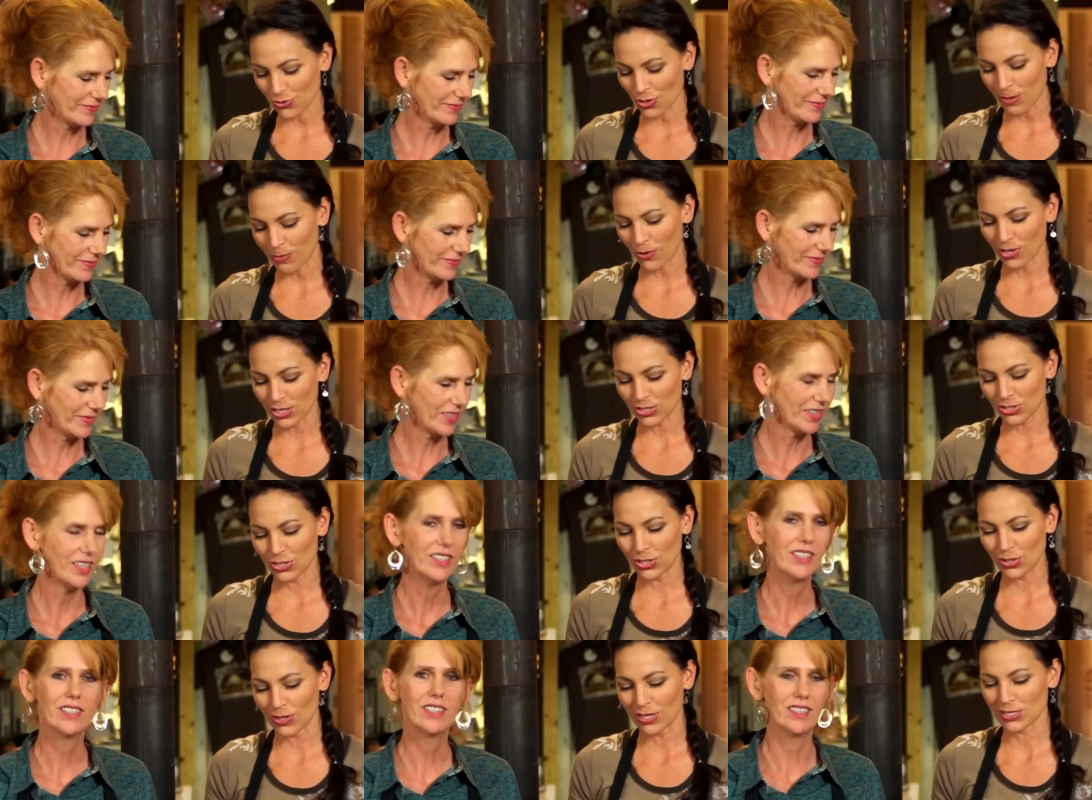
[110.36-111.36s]
Speaker 1: strawberries
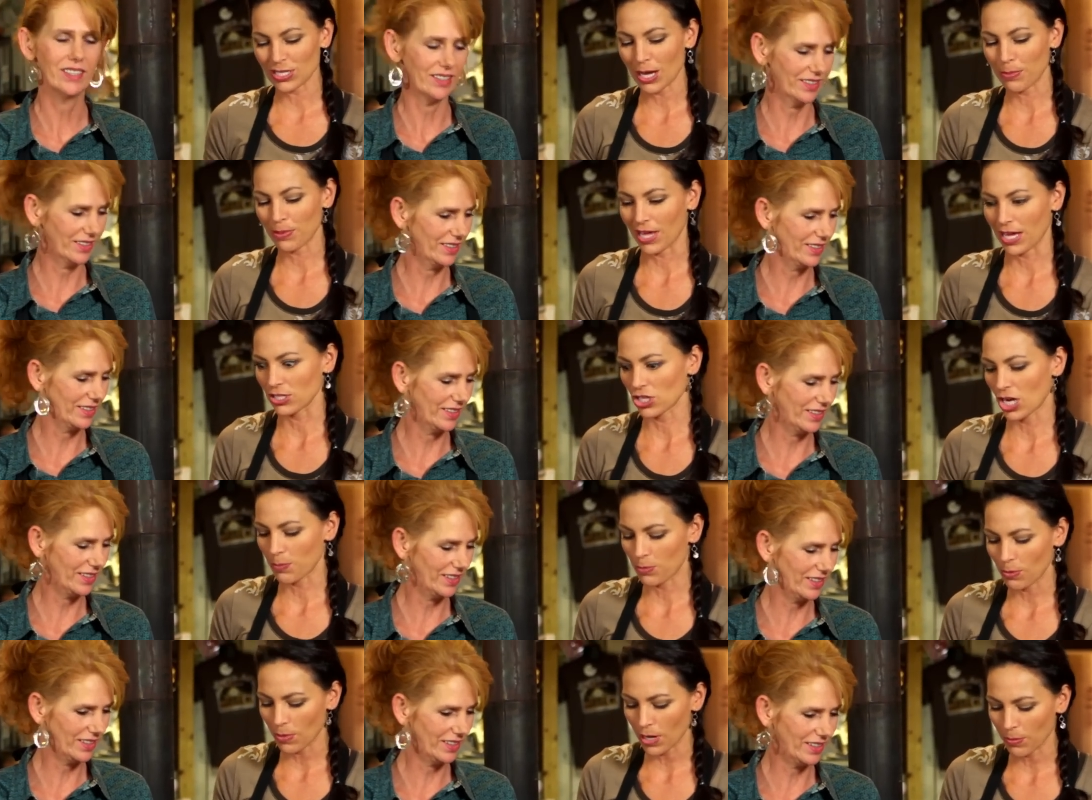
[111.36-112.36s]
too on top of that. Chop them